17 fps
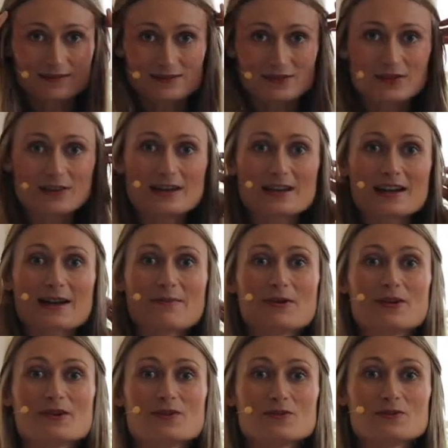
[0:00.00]
Not that I'm
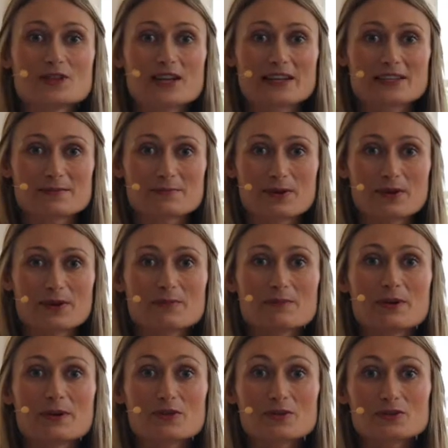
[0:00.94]
a huge expert,
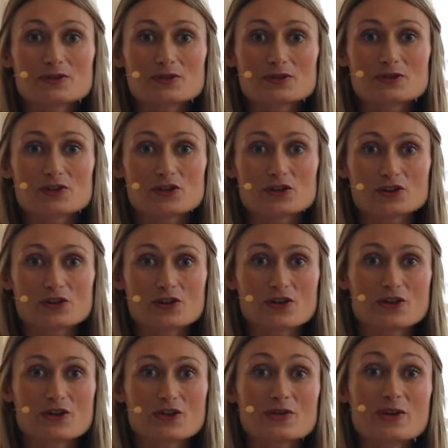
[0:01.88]
but also to show
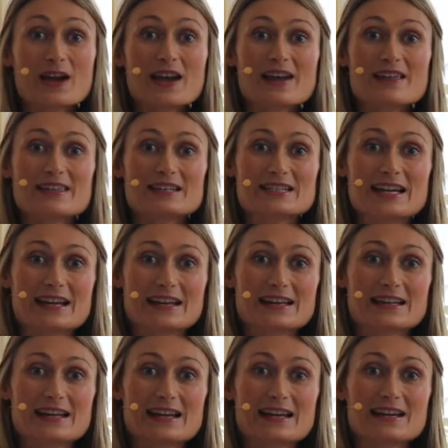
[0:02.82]
you the
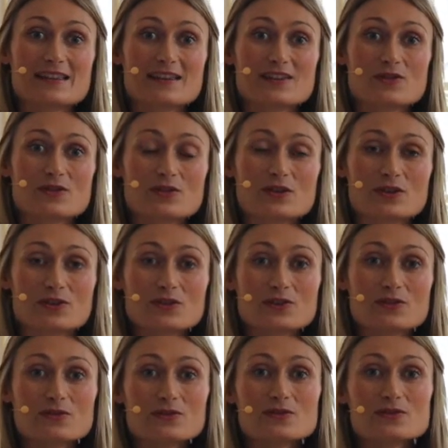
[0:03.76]
technique that you can
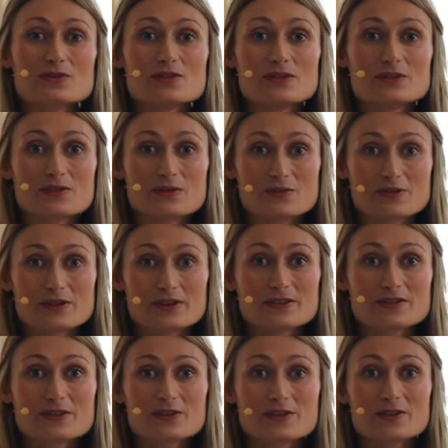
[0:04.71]
use in order
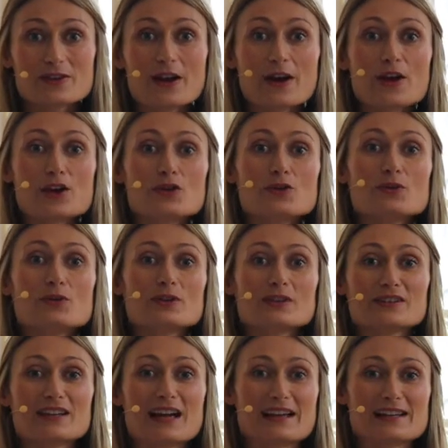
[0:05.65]
to
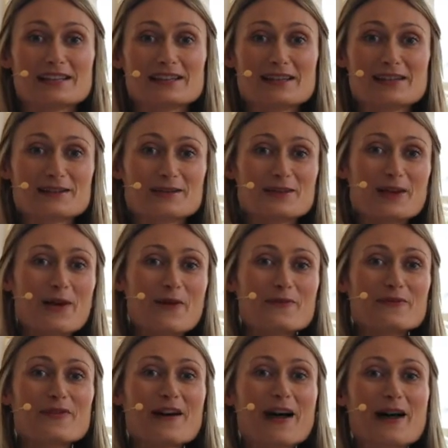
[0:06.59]
utilize these
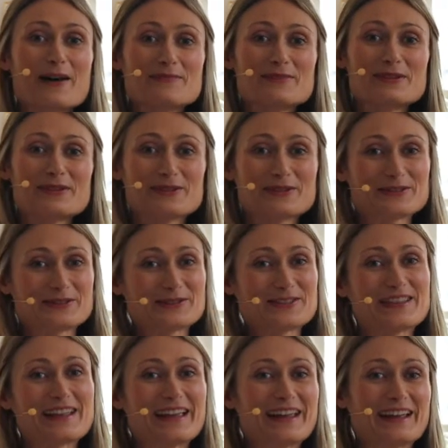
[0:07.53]
far beyond
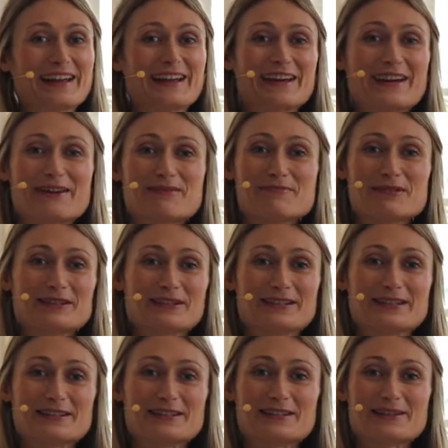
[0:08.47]
their
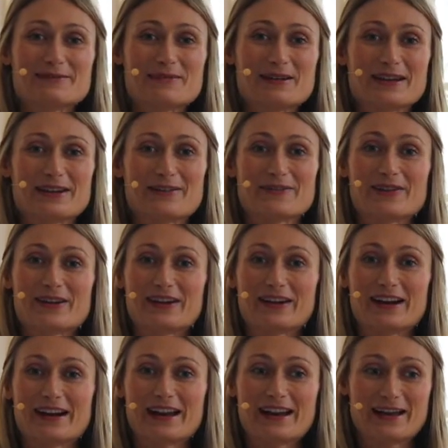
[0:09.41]
ability to be a
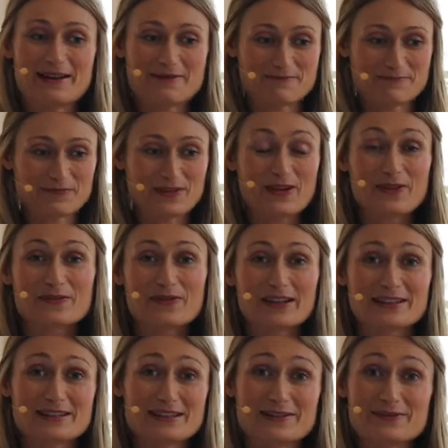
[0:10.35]
very
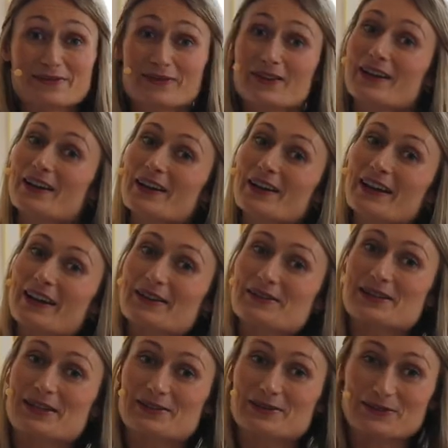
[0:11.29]
effective
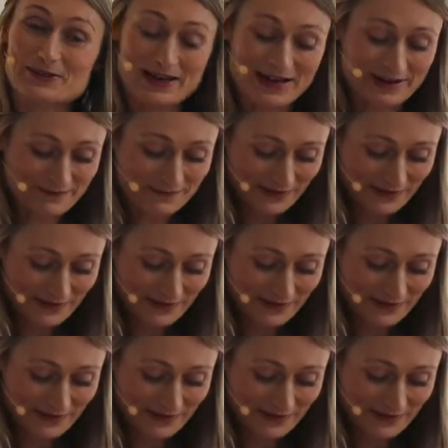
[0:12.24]
accessory.